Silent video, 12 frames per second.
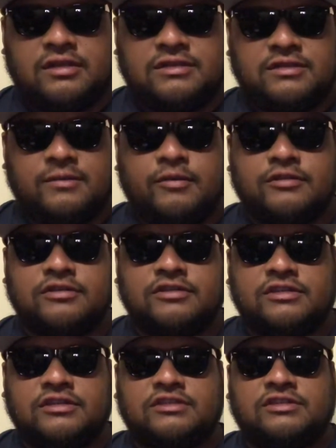This
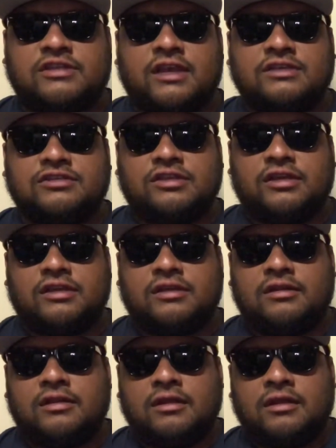emergency session